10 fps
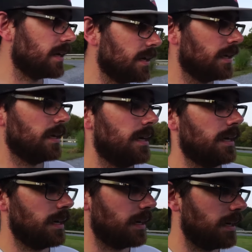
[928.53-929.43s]
it.
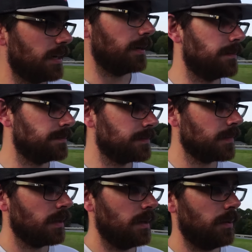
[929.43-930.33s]
Um,
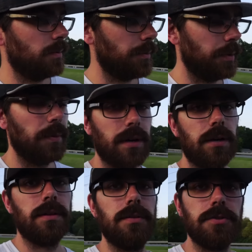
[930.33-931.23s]
we're gonna be working
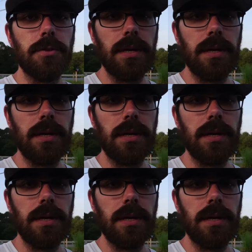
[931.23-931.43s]
on those new